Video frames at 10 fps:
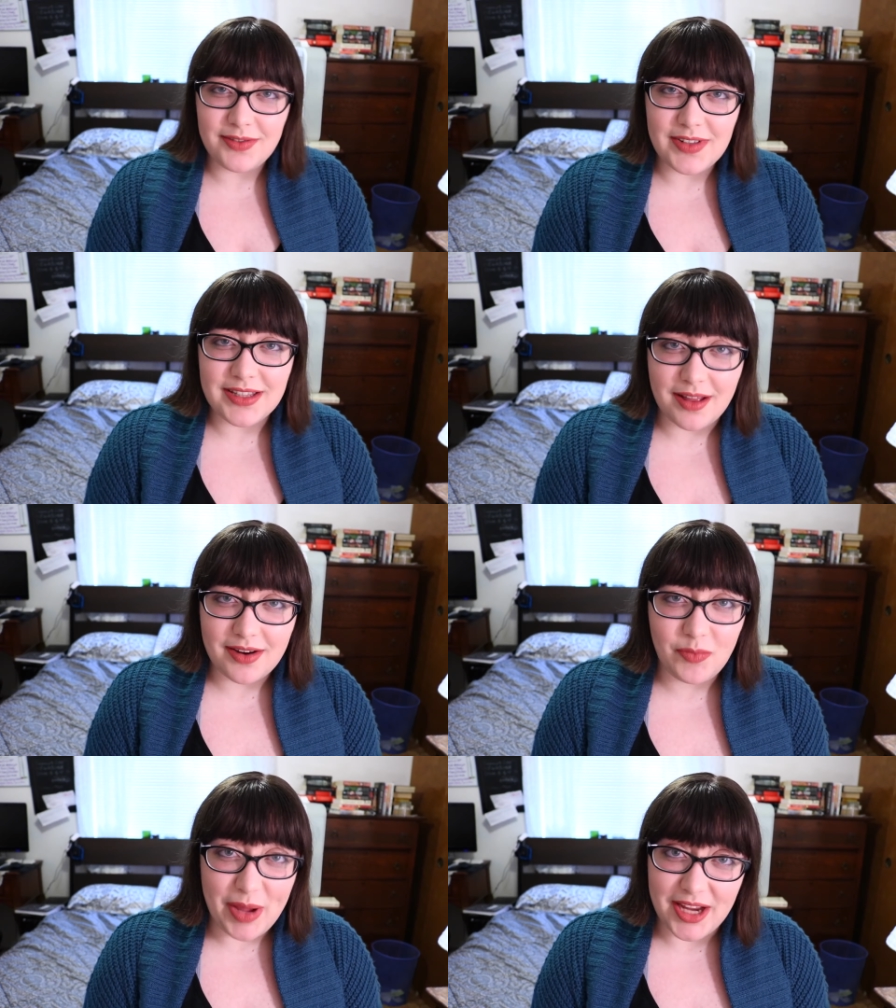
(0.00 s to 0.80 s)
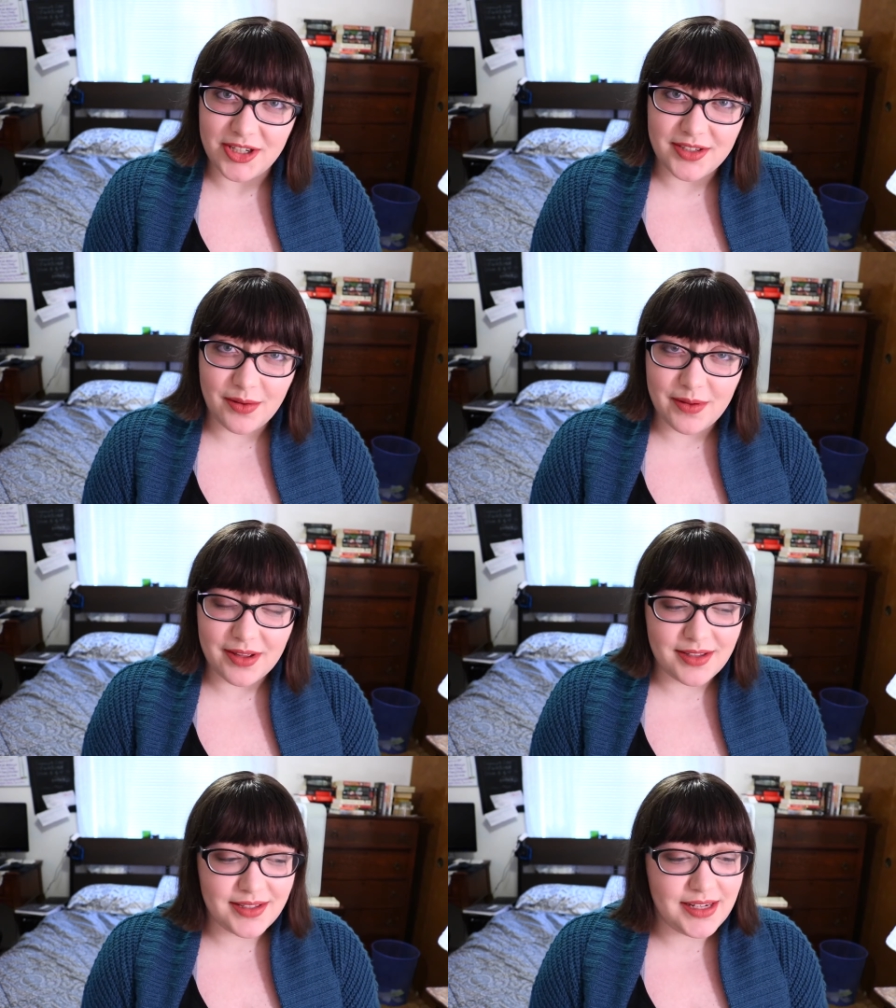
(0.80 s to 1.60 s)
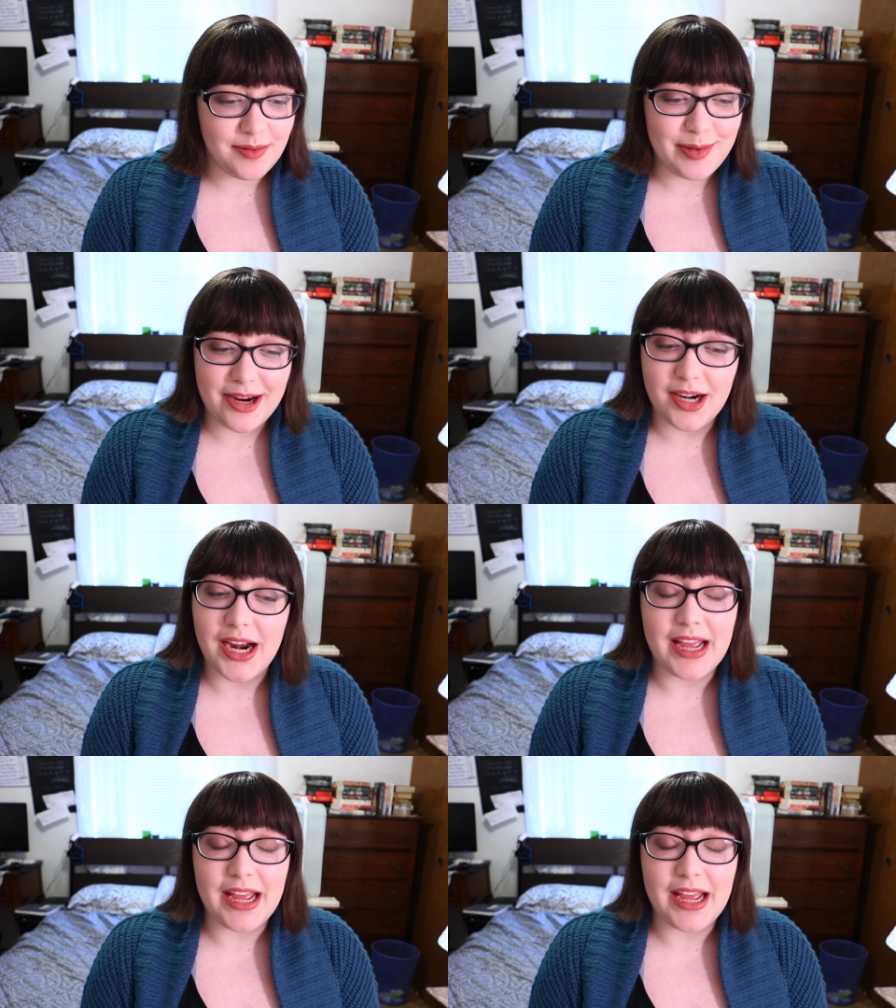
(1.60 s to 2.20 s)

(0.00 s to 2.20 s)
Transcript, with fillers: of a lot of pages going on this T B R.